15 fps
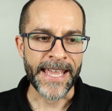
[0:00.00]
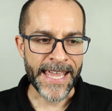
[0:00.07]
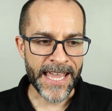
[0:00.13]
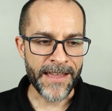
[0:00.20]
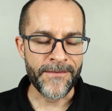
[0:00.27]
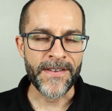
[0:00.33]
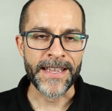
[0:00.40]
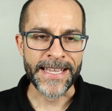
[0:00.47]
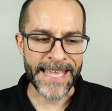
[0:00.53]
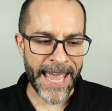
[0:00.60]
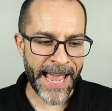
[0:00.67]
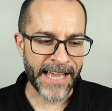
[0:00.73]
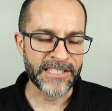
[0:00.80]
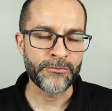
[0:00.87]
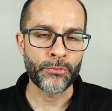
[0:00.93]
If
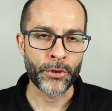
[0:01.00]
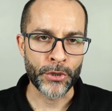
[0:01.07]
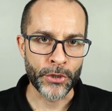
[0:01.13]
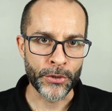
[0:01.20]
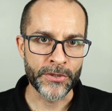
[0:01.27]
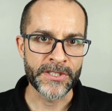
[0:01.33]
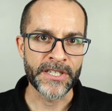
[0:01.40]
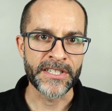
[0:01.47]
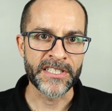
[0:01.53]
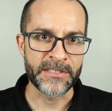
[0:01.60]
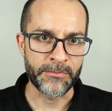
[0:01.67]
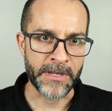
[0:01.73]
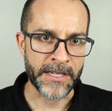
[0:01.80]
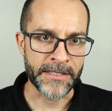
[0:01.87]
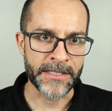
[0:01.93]
gas-producing
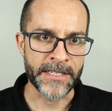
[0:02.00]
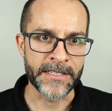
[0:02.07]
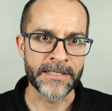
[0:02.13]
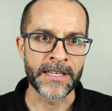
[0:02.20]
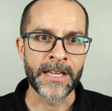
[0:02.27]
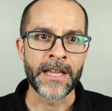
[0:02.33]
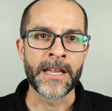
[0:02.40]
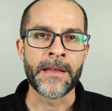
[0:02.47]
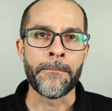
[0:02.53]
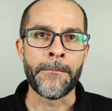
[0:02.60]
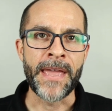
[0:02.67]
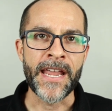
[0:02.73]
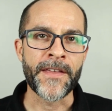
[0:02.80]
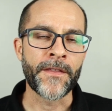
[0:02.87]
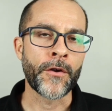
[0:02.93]
species
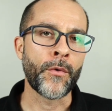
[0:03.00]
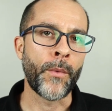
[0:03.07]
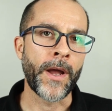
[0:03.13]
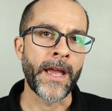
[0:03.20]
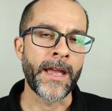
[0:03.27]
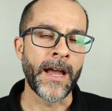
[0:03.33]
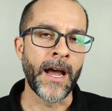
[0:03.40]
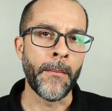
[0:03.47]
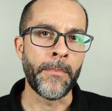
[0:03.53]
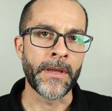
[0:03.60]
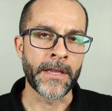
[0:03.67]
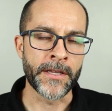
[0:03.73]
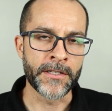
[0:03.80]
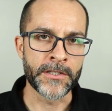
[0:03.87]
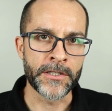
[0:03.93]
make their way up
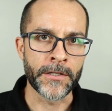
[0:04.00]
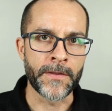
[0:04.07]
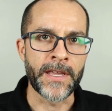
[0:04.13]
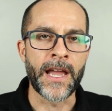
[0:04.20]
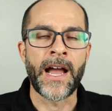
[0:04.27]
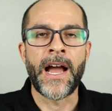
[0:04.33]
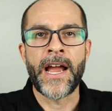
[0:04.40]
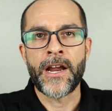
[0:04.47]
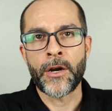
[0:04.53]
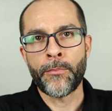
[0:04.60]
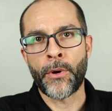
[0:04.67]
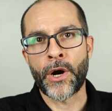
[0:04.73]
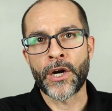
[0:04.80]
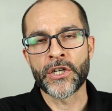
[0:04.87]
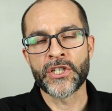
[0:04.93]
into the higher
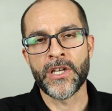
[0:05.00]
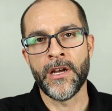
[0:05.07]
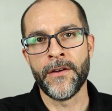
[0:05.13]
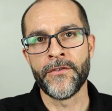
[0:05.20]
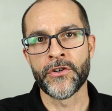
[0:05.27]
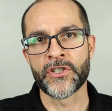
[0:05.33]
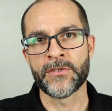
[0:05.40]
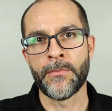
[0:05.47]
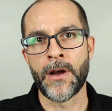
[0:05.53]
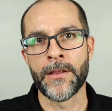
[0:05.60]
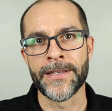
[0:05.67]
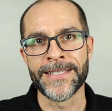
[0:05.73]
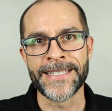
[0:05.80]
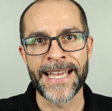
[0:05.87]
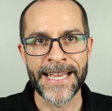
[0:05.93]
parts of your
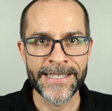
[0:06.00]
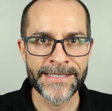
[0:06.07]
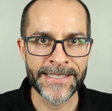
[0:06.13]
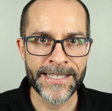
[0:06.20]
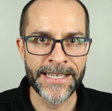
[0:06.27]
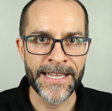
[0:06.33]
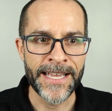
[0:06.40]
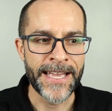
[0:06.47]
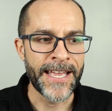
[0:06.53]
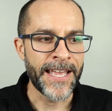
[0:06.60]
small intestine,